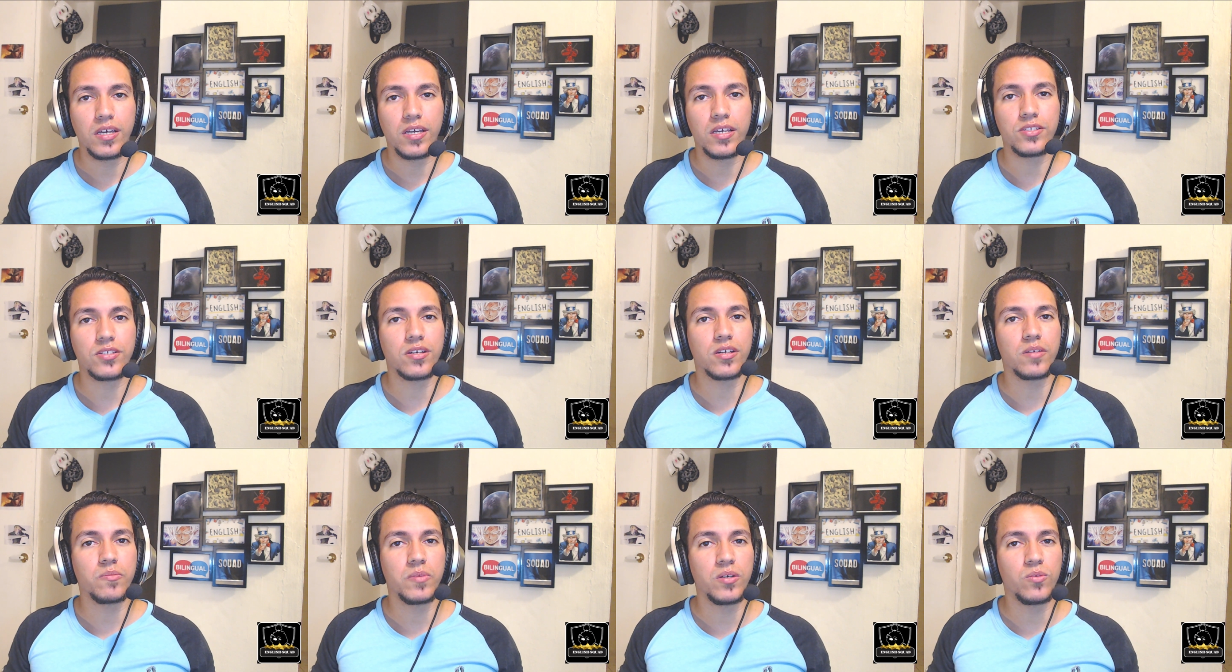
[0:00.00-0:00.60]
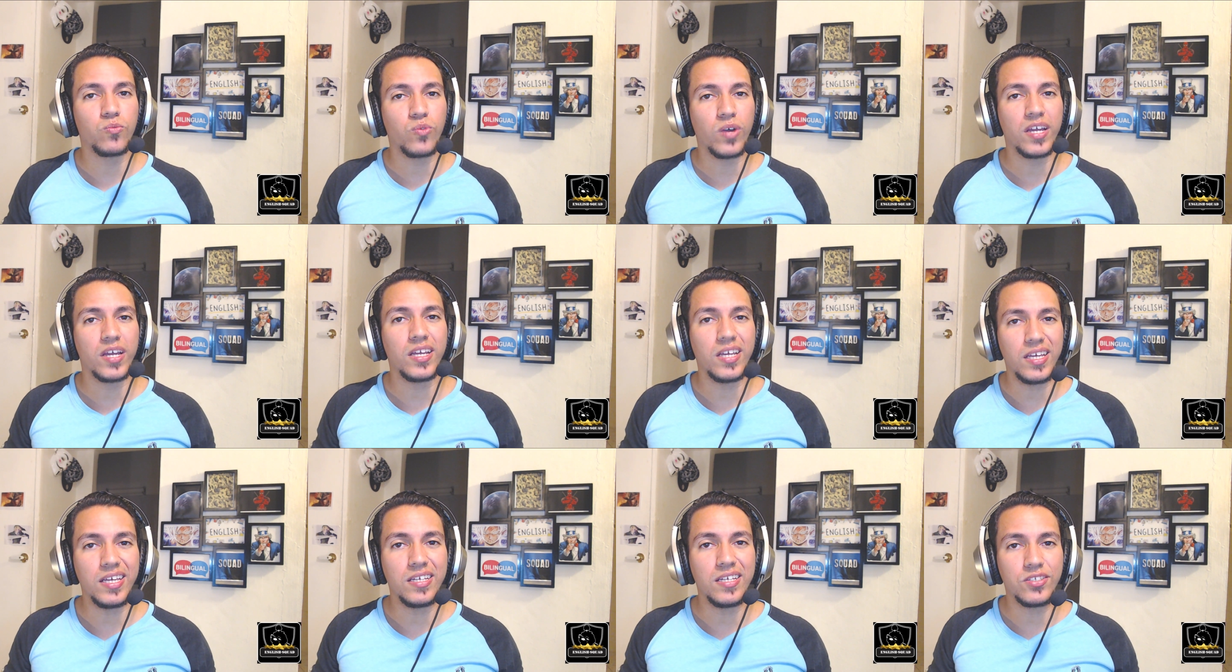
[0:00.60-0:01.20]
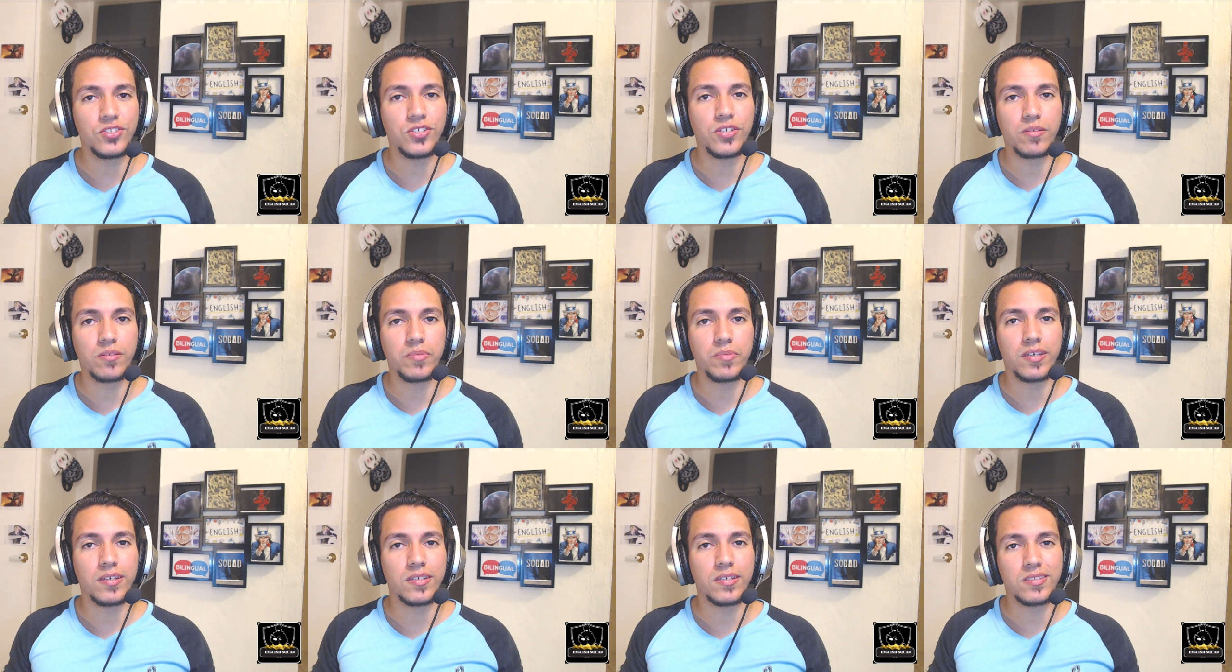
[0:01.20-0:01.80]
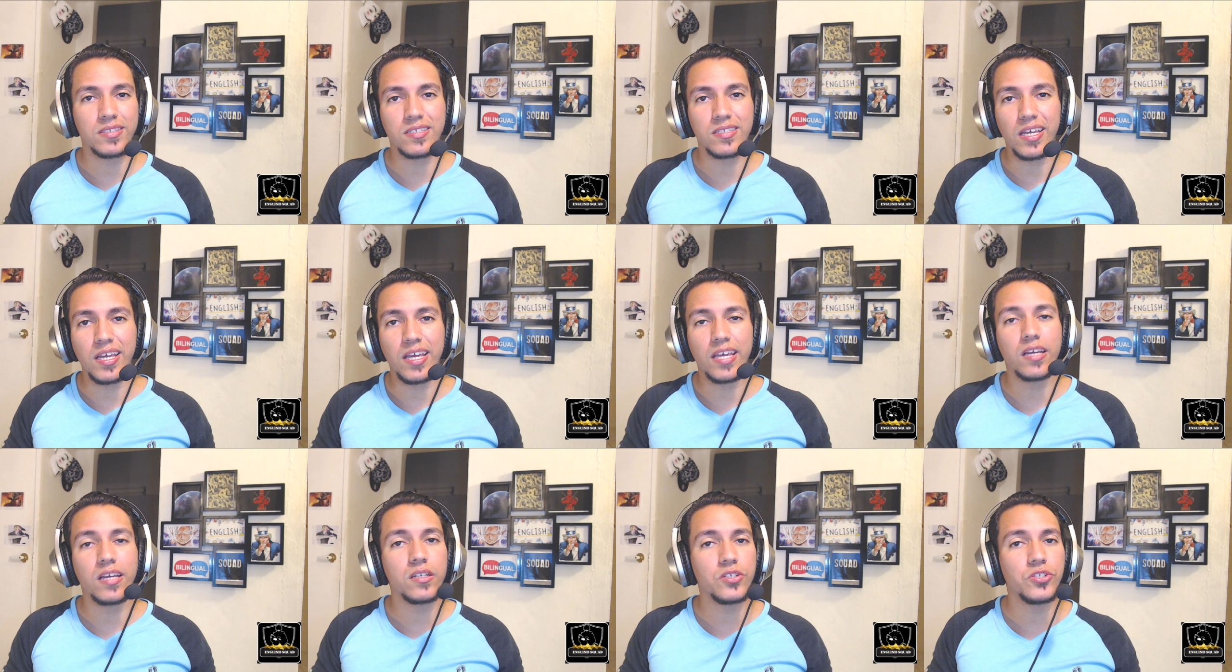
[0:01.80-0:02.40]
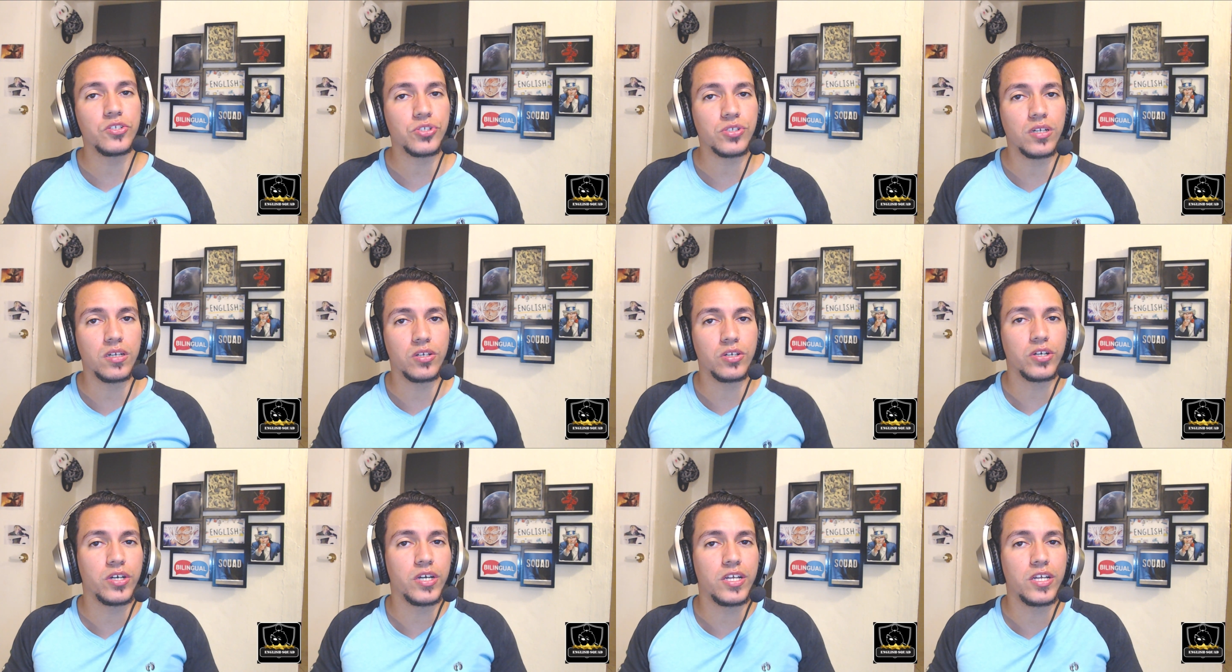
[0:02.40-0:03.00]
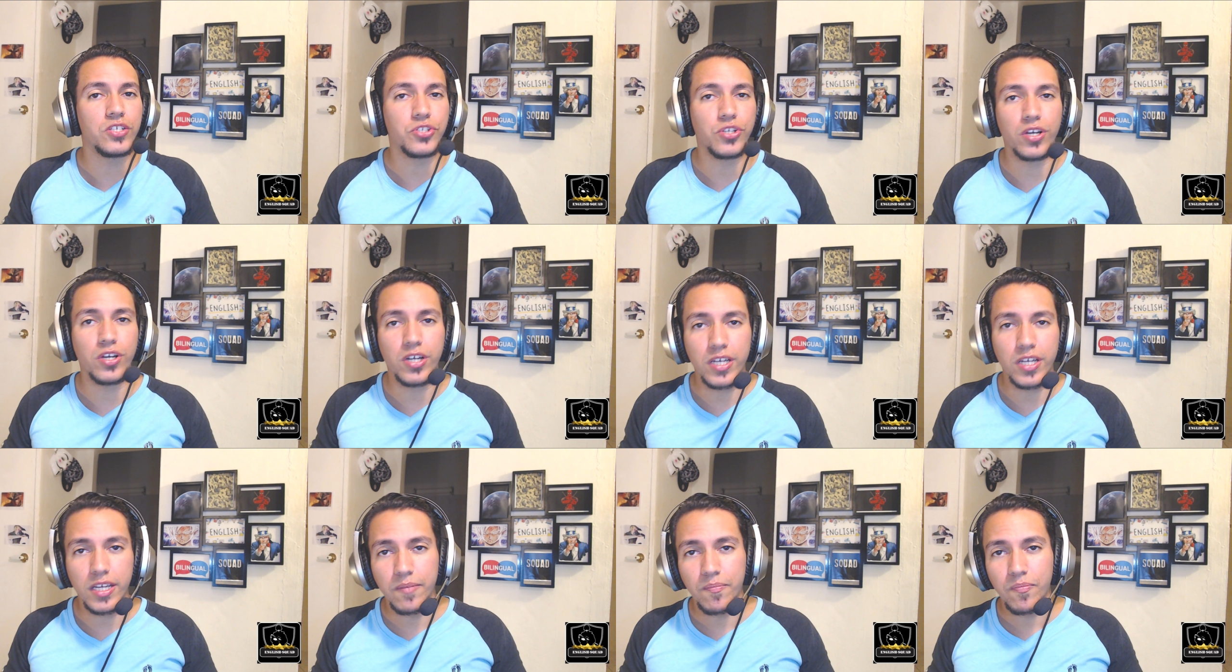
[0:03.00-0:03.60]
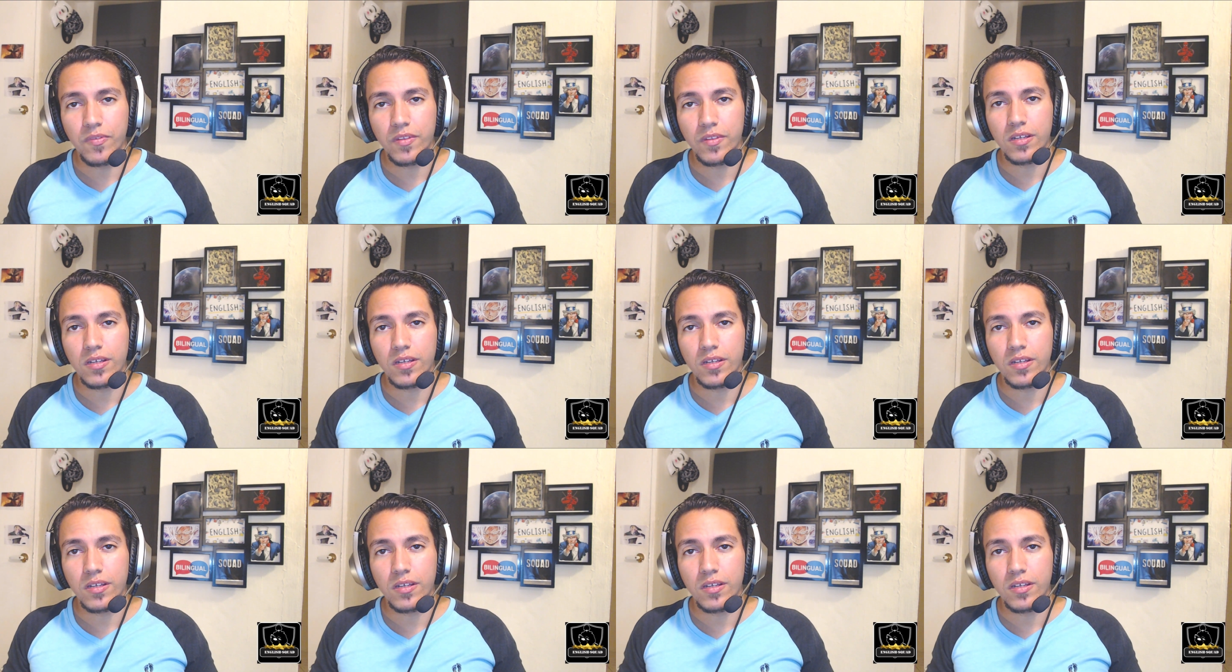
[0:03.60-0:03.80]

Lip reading: it's going to be way easier because this English learning journey